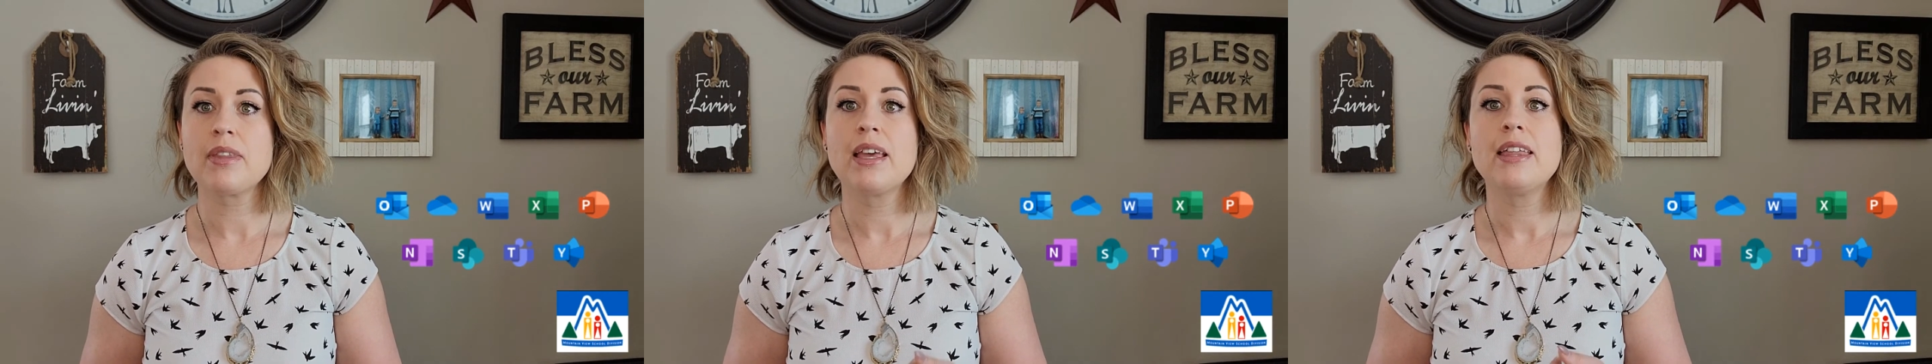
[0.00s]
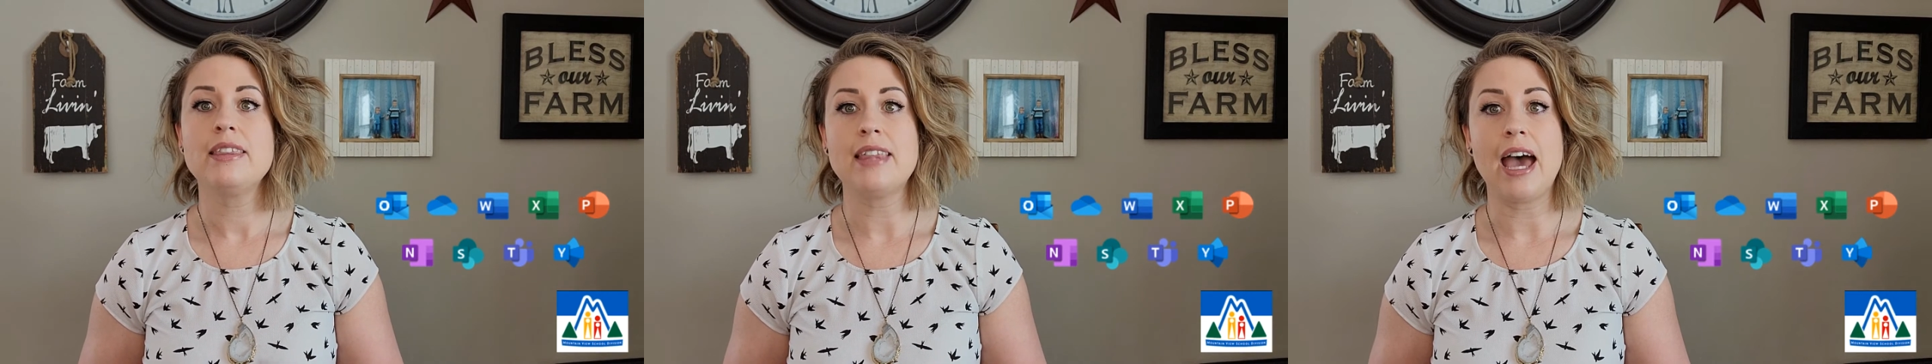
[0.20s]

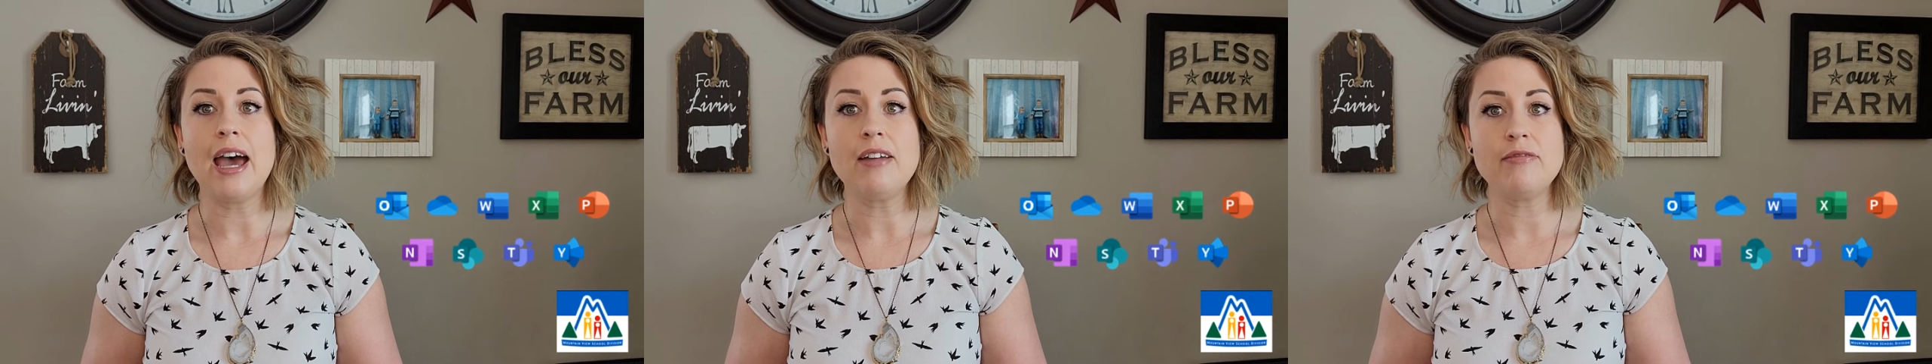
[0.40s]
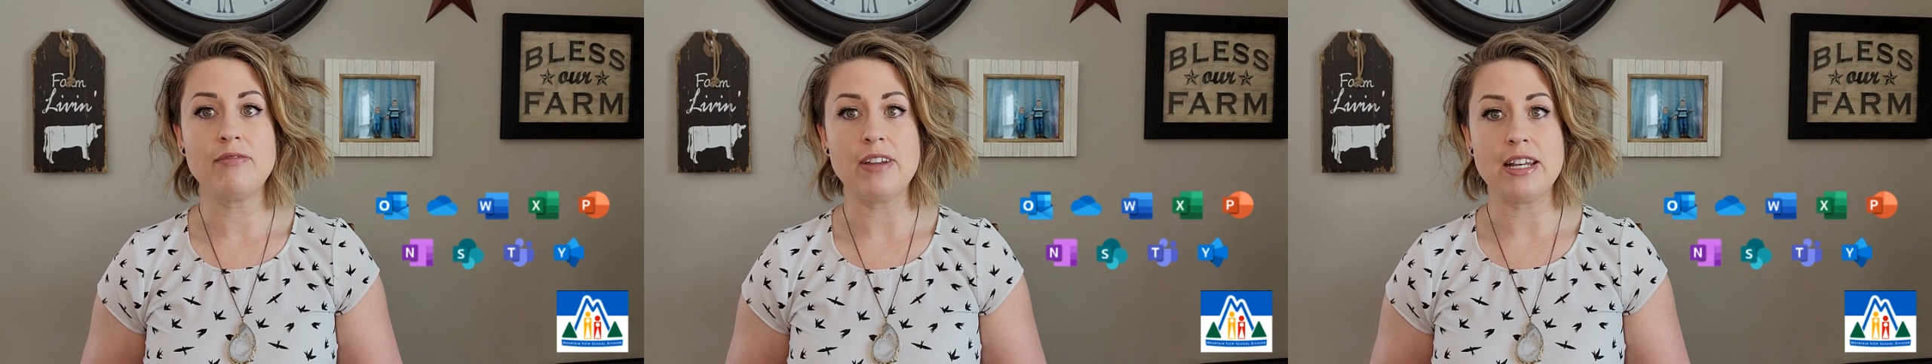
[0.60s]

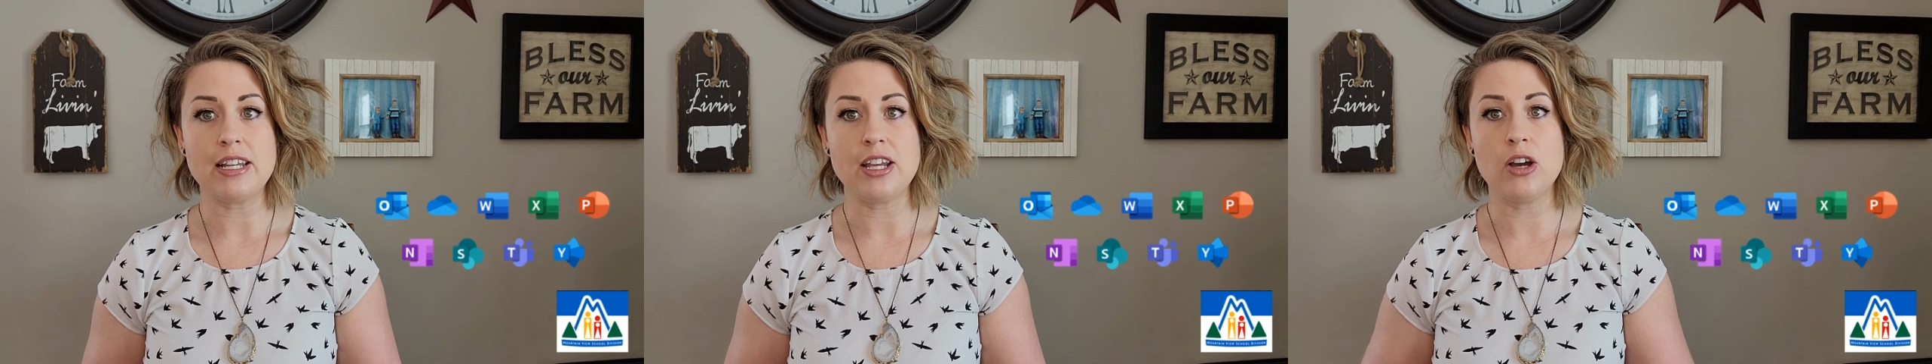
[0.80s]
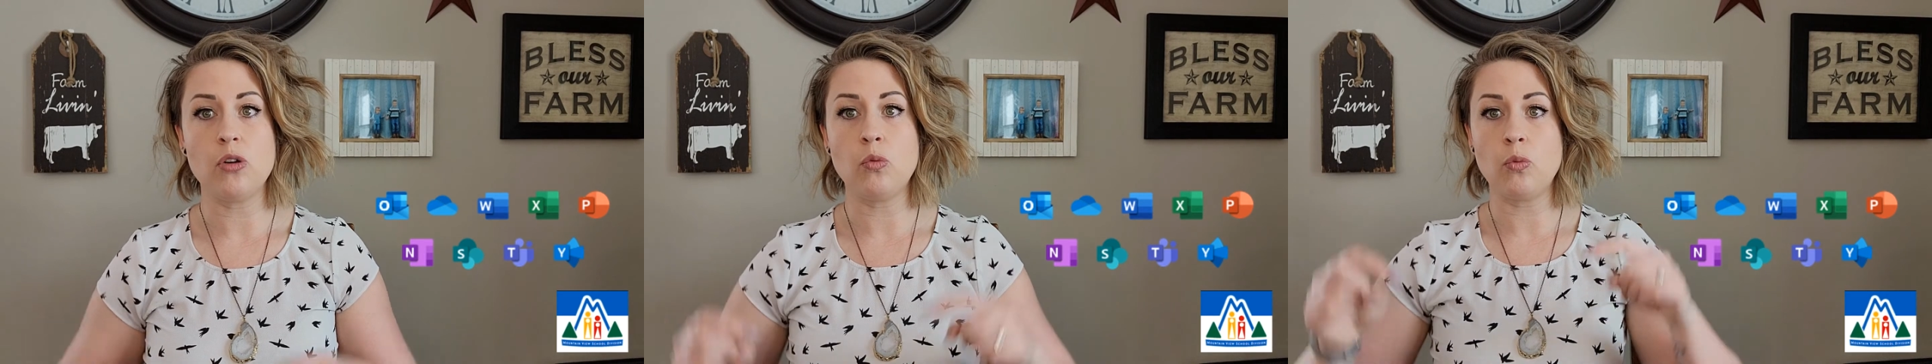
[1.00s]
That
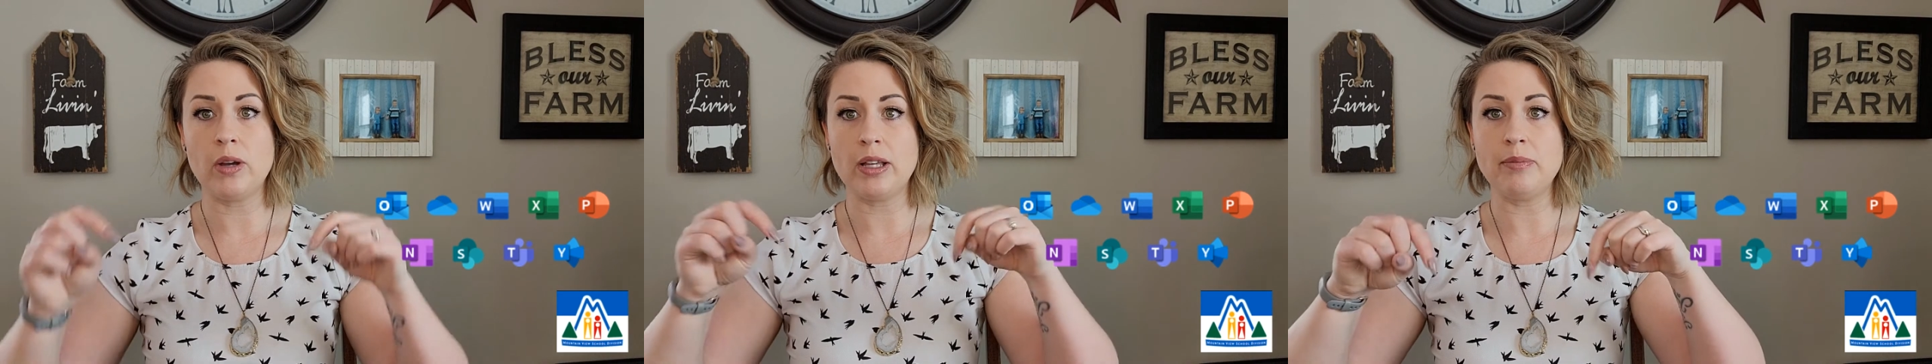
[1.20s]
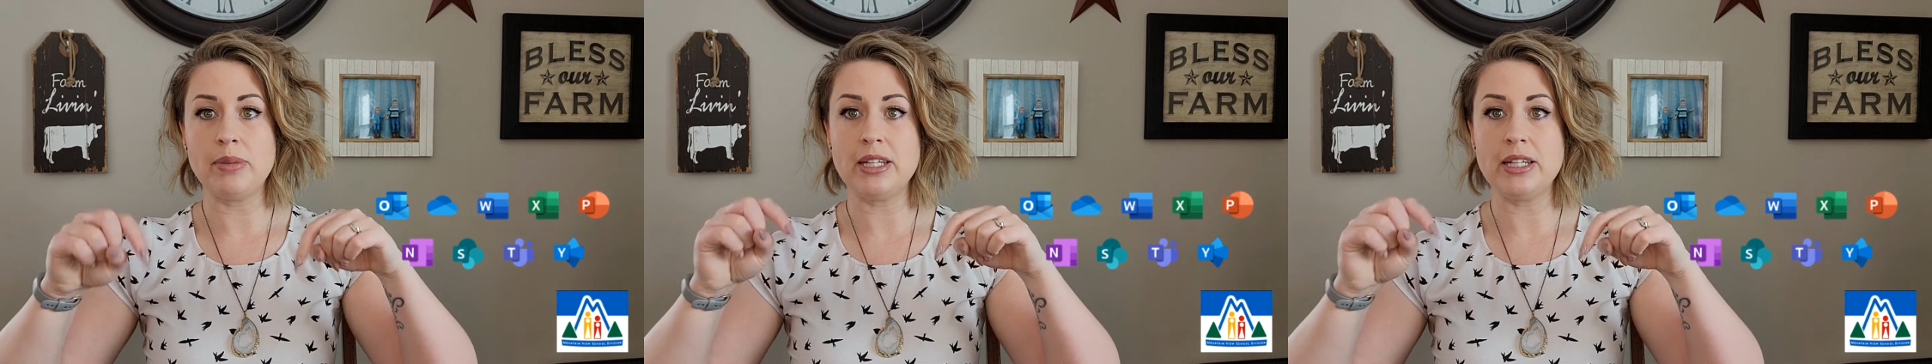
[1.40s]
video will be